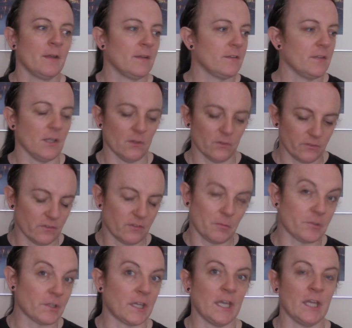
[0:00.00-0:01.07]
you know, since I
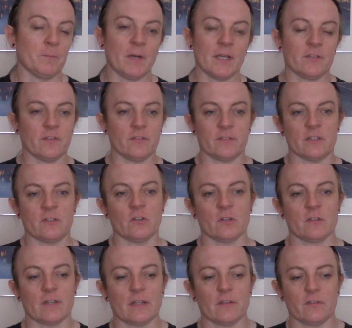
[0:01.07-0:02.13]
was a kid, my sister
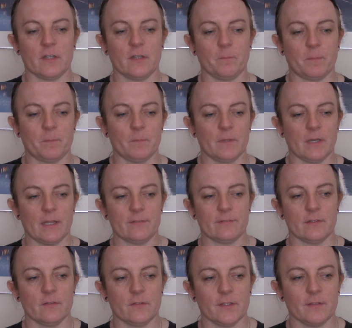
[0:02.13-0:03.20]
took dancing
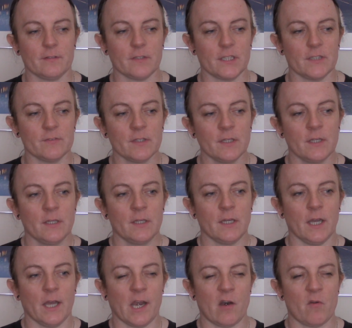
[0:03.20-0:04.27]
lessons and stuff.
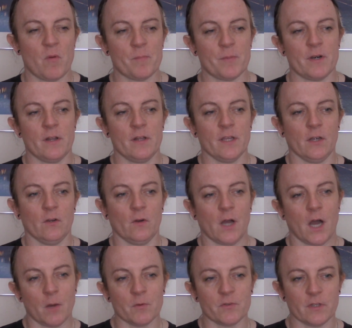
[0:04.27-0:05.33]
And I remember, you know,
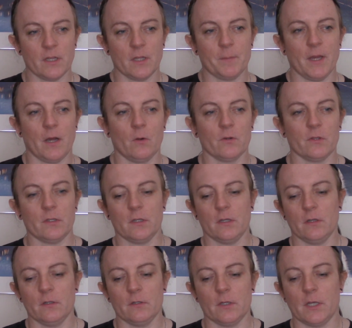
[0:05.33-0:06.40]
I was a little bit older than
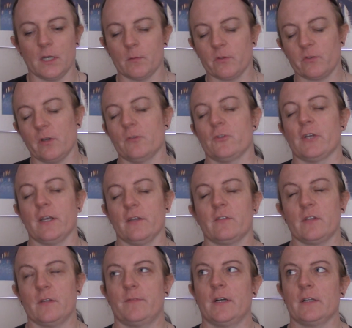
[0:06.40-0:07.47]
her, and I was so jealous of
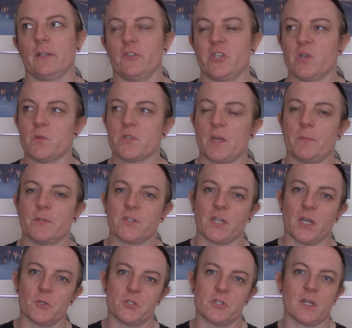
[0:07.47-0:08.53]
the fact that she was able to
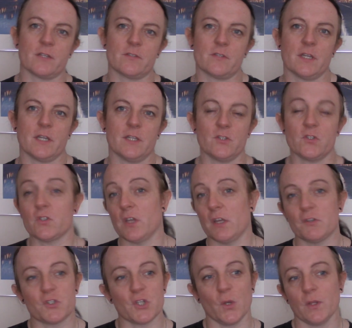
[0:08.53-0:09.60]
go to dancing
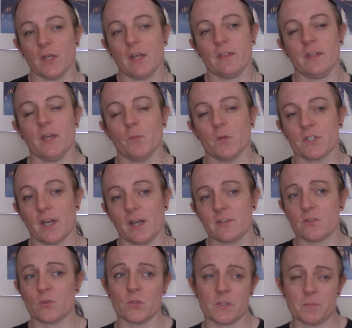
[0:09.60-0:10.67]
and do that thing, which I
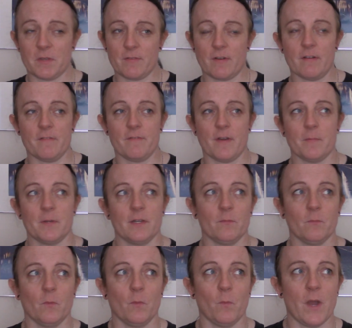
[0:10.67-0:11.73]
saw to be a very
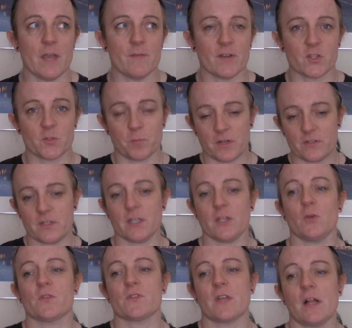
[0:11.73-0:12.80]
feminine way of expressing
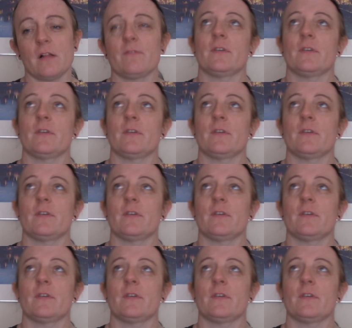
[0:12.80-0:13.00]
yourself